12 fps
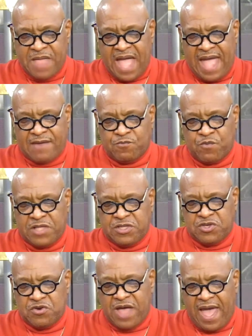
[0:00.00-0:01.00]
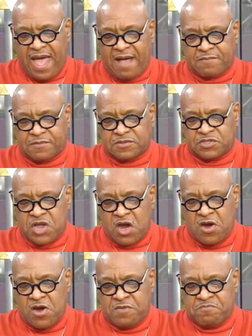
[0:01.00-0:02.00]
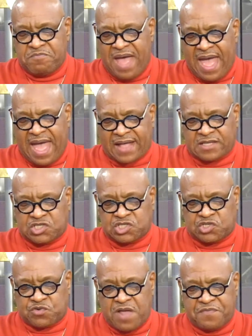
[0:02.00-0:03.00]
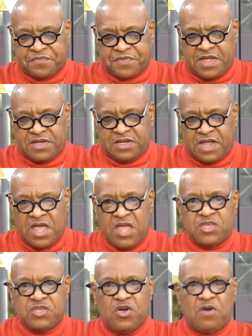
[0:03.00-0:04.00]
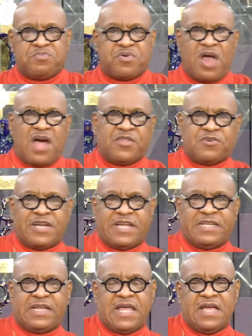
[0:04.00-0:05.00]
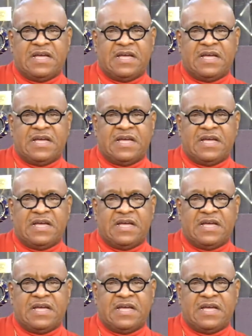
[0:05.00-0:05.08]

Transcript: And when you have turned back, strengthen your brethren.